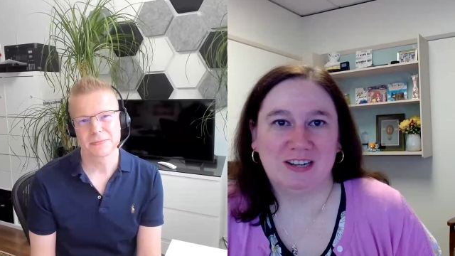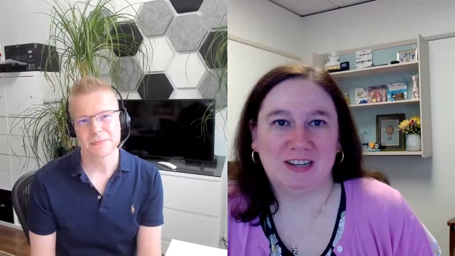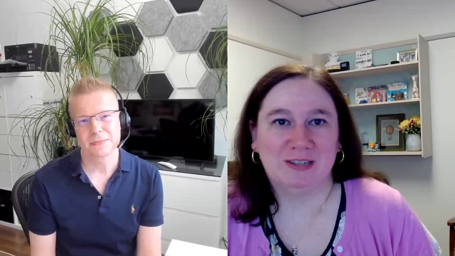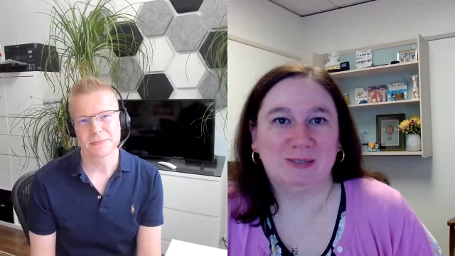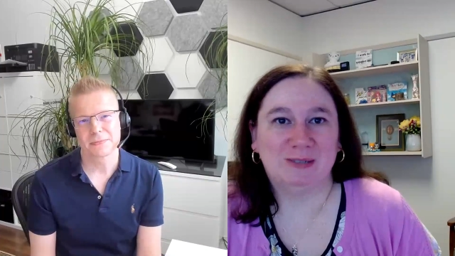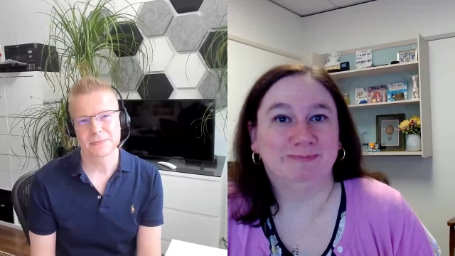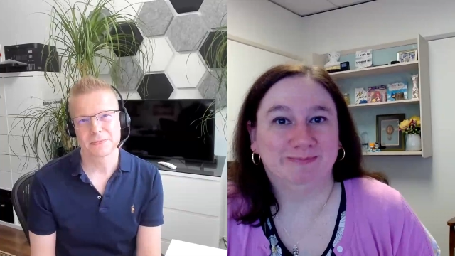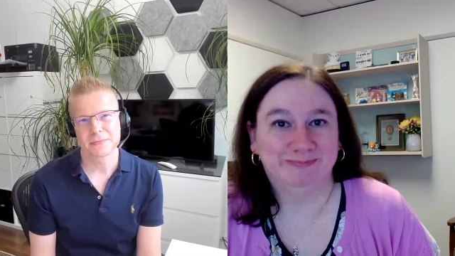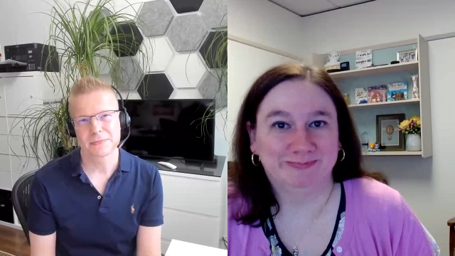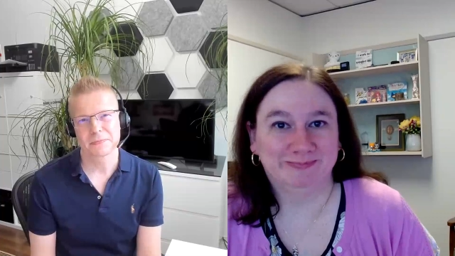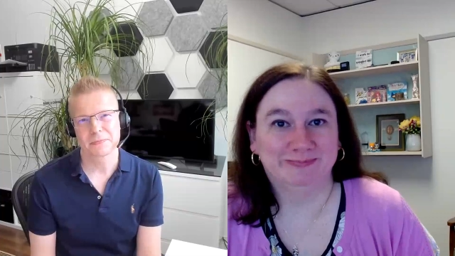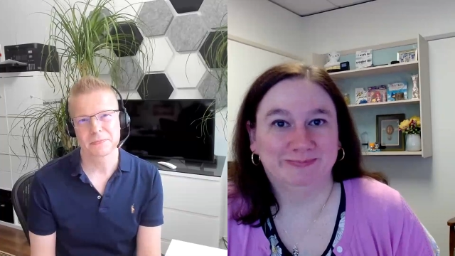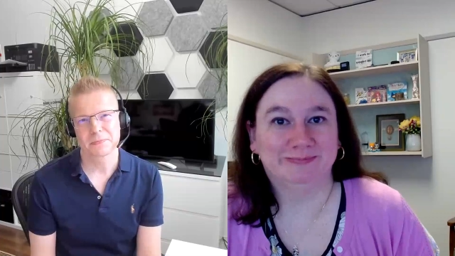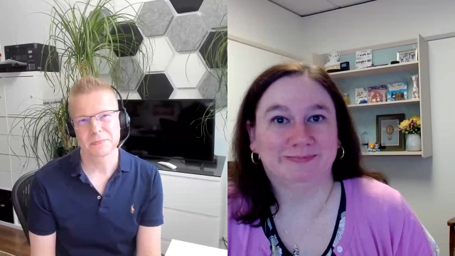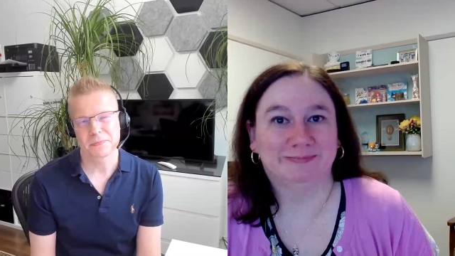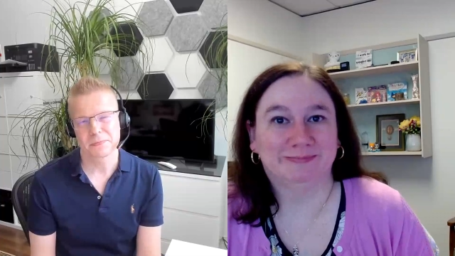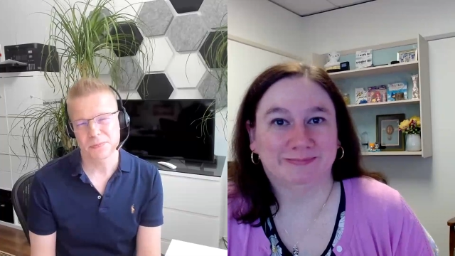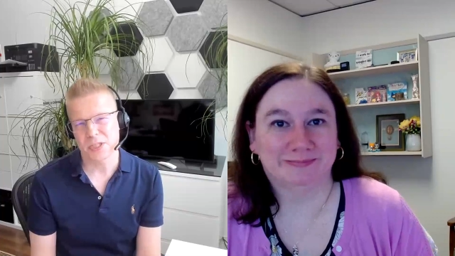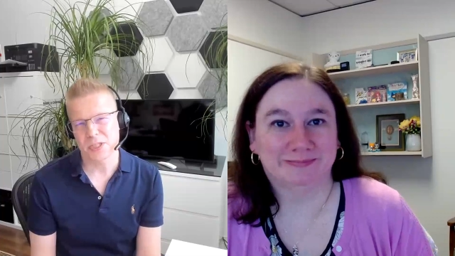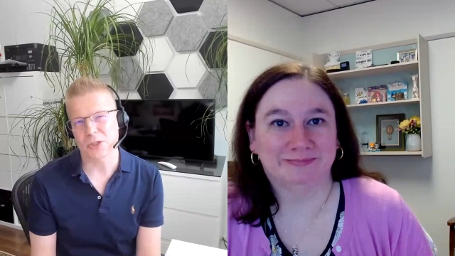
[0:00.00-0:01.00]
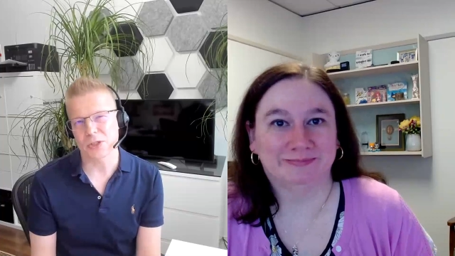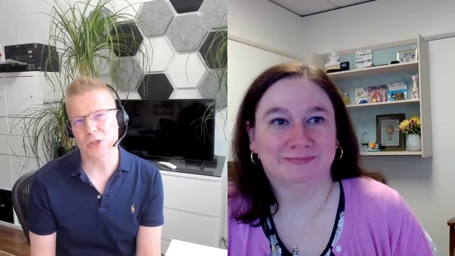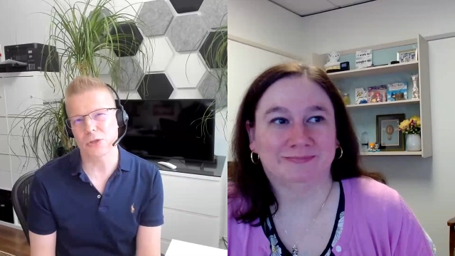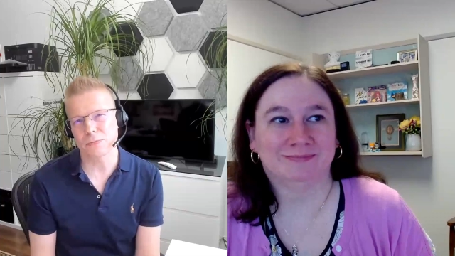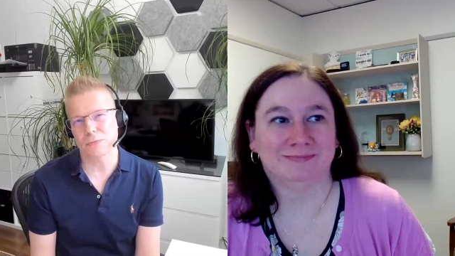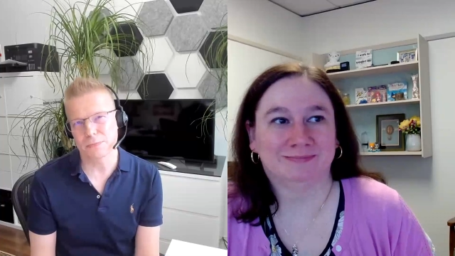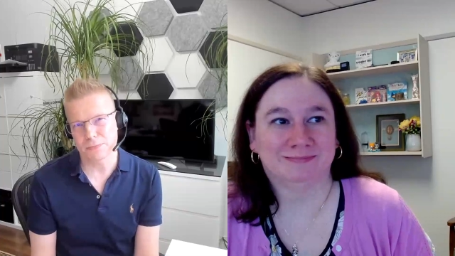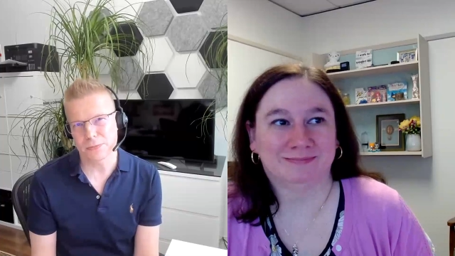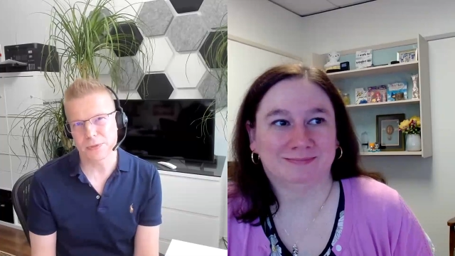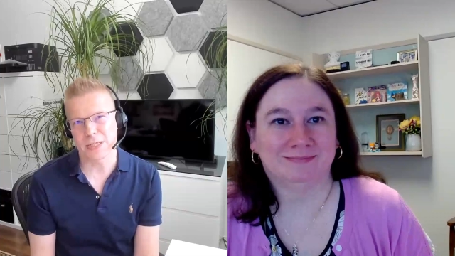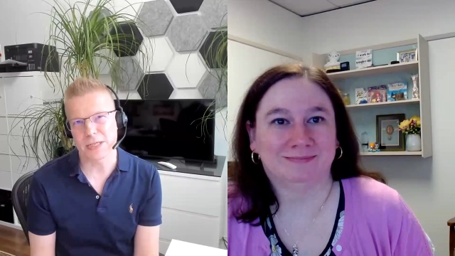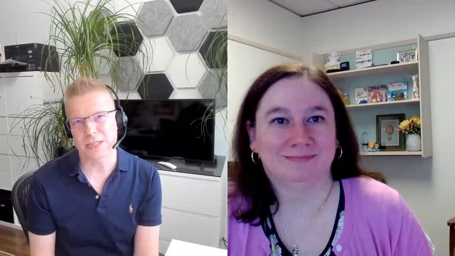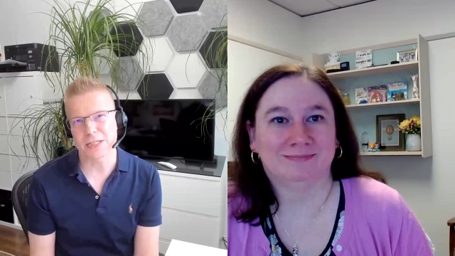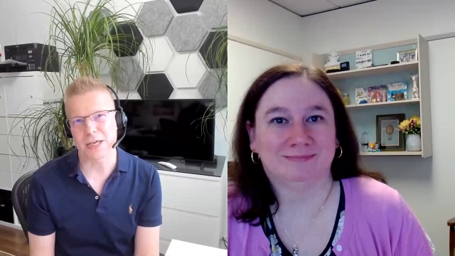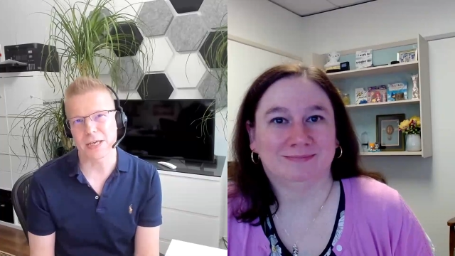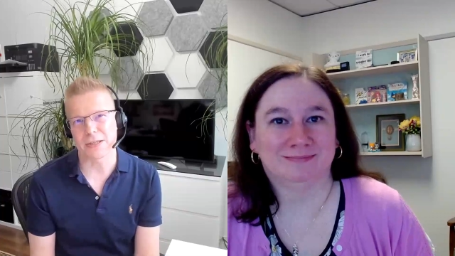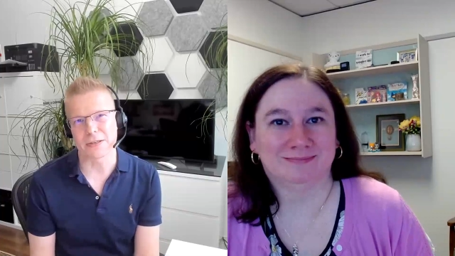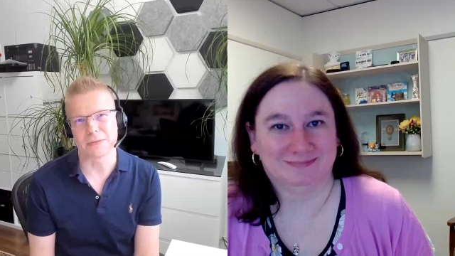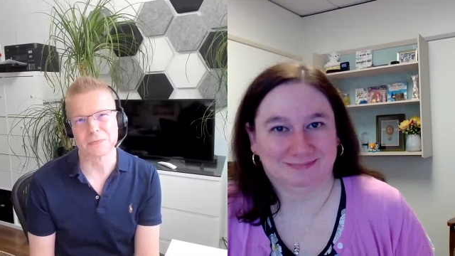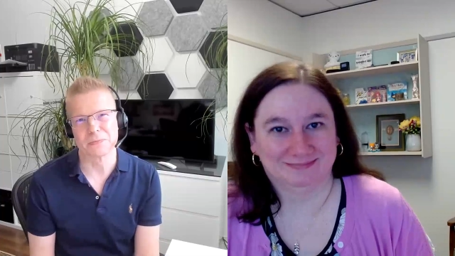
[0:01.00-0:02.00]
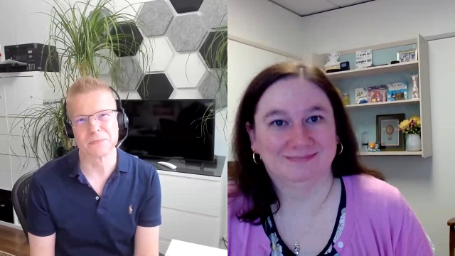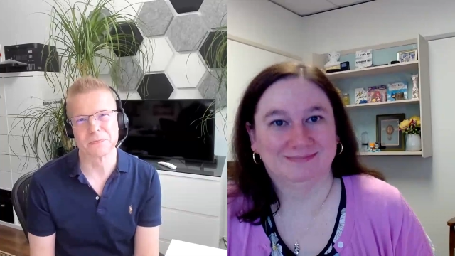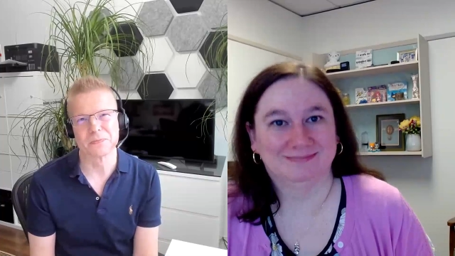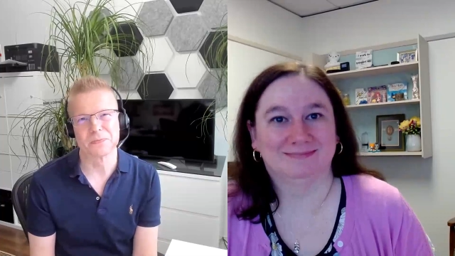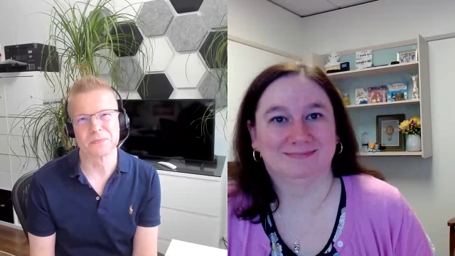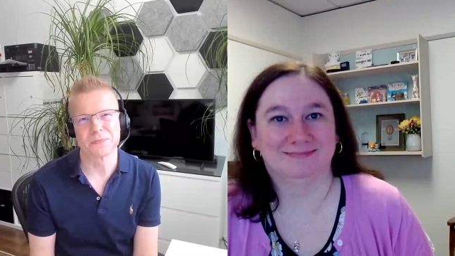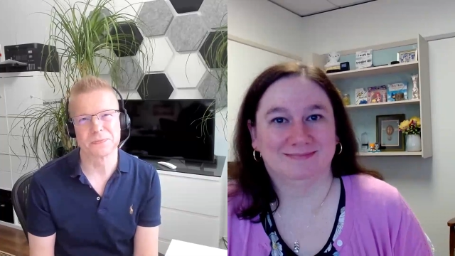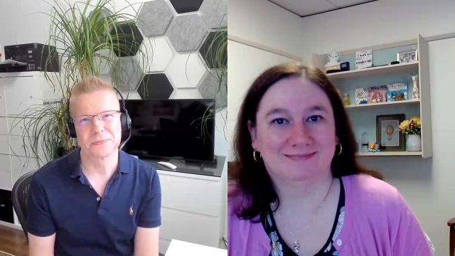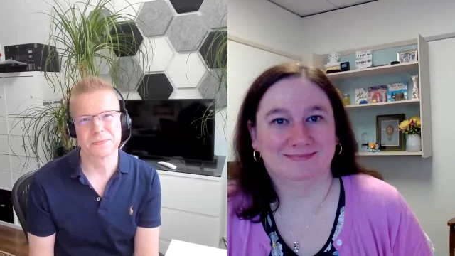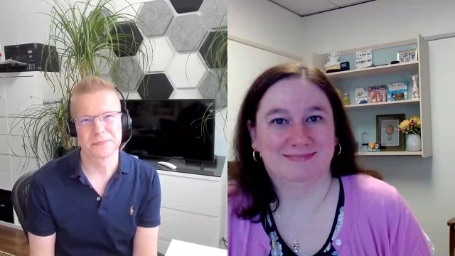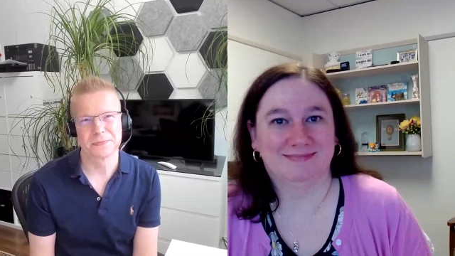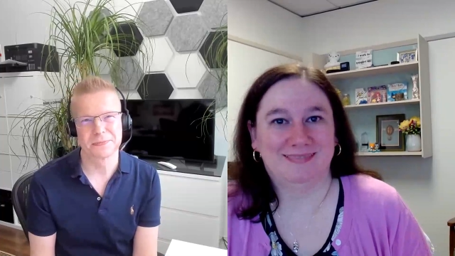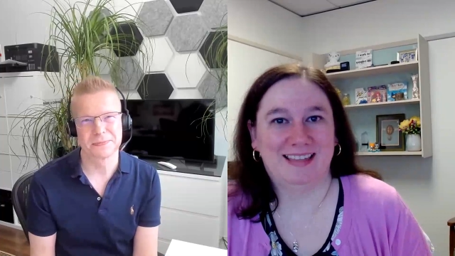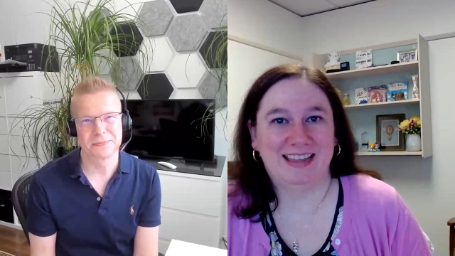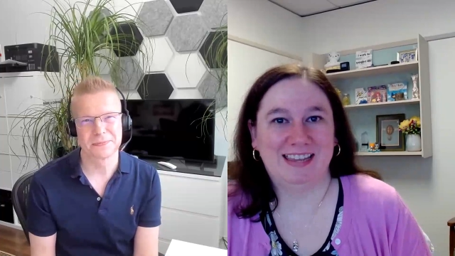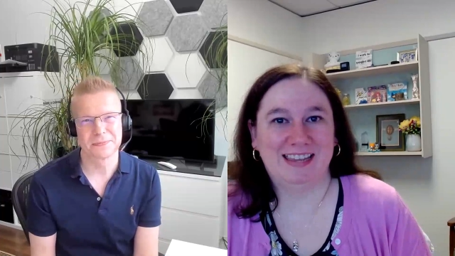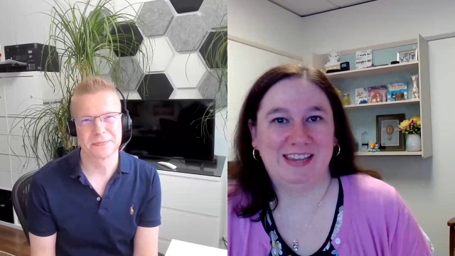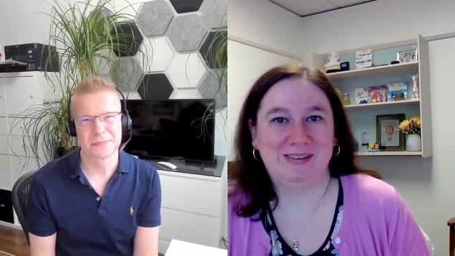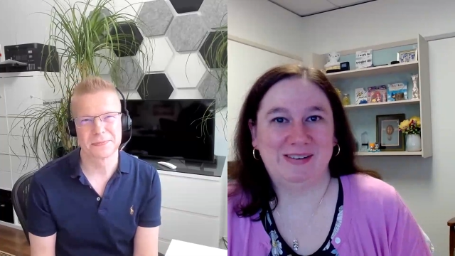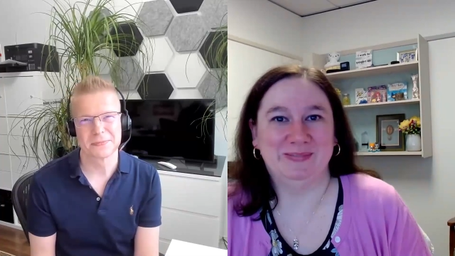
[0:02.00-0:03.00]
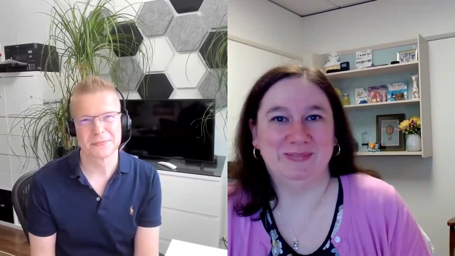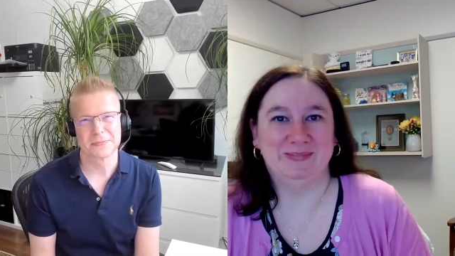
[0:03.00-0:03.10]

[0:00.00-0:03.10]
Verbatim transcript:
Speaker 1: right now.
Speaker 2: Sounds good. Thanks, Kathleen.
Speaker 1: Thank